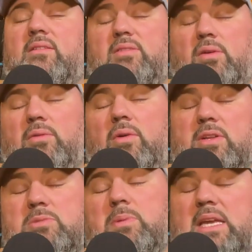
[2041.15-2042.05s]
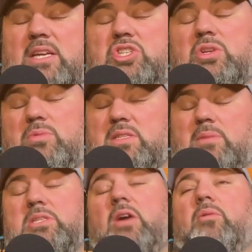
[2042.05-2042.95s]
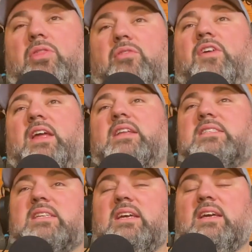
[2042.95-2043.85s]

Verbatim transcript: So, well, it's because she was upset with the fence,